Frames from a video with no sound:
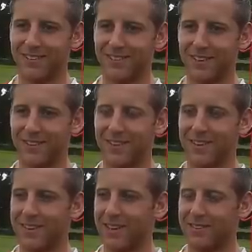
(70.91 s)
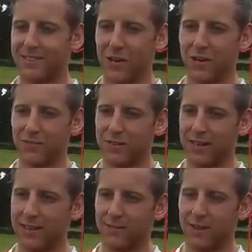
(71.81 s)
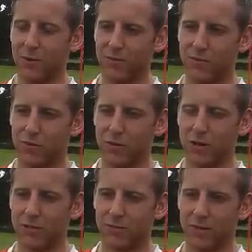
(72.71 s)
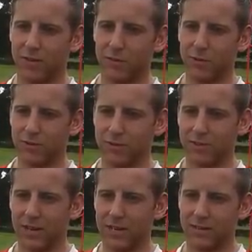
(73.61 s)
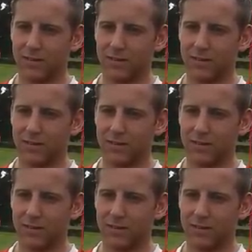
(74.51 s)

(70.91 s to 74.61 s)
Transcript: So yeah, certainly obviously they won 4-1, I think it was, on Saturday.